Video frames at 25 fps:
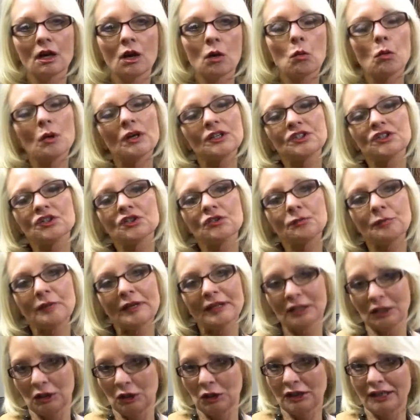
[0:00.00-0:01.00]
Once you've
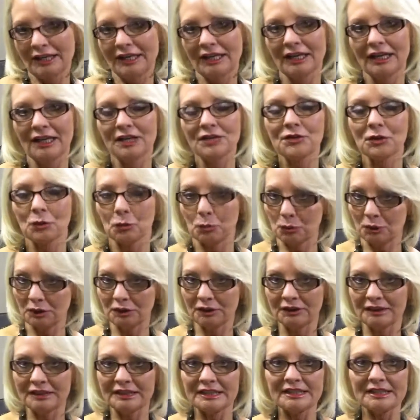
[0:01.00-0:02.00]
been looking at the
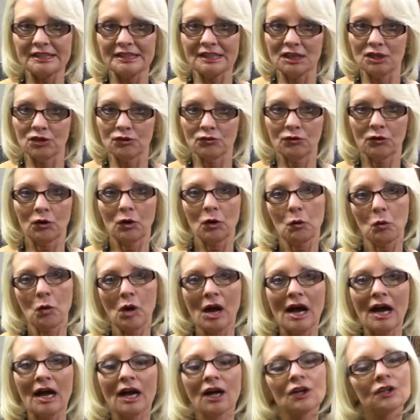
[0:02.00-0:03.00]
realty scene for a
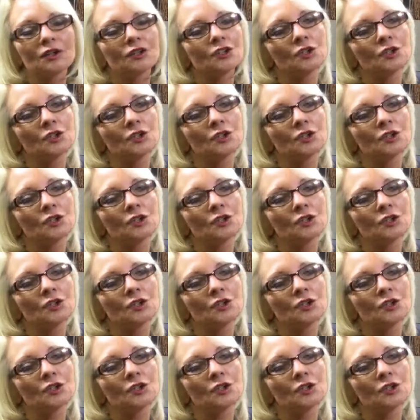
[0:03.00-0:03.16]
while,